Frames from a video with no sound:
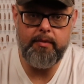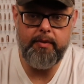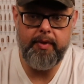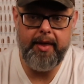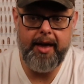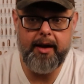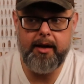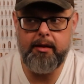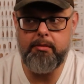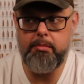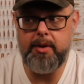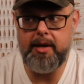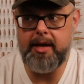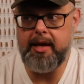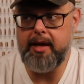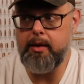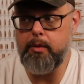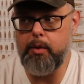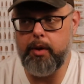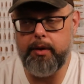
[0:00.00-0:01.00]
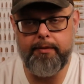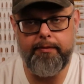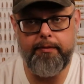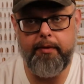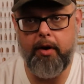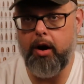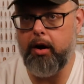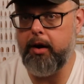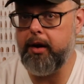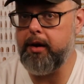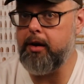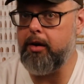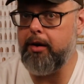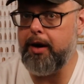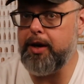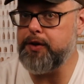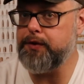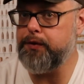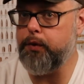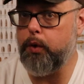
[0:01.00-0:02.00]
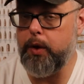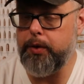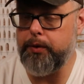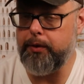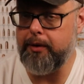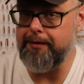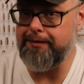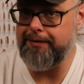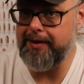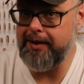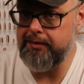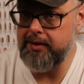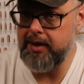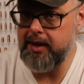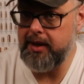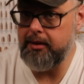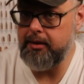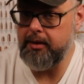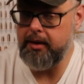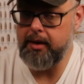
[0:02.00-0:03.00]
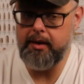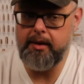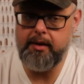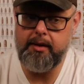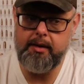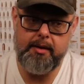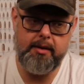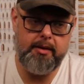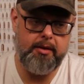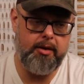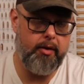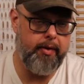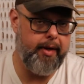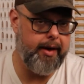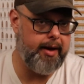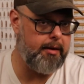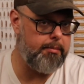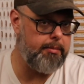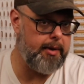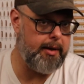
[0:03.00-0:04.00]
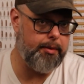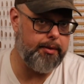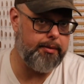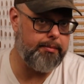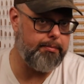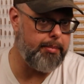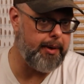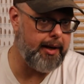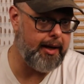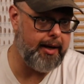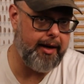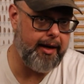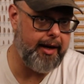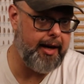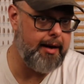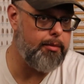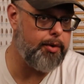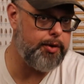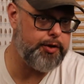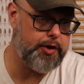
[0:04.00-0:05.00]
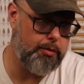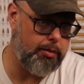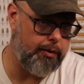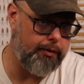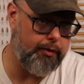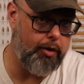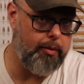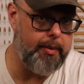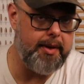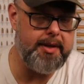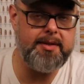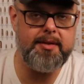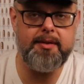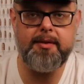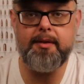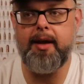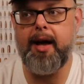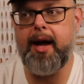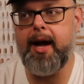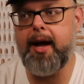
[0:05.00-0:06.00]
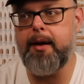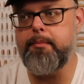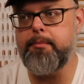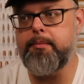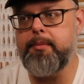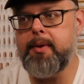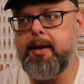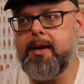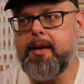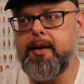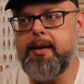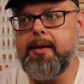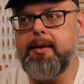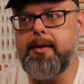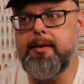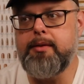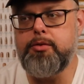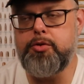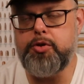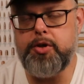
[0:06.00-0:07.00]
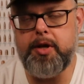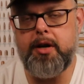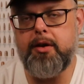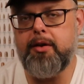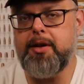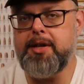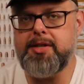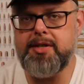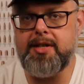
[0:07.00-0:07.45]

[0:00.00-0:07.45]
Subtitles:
That could be with Varget or H4350, or that could be with Big Game or Superformance. I generally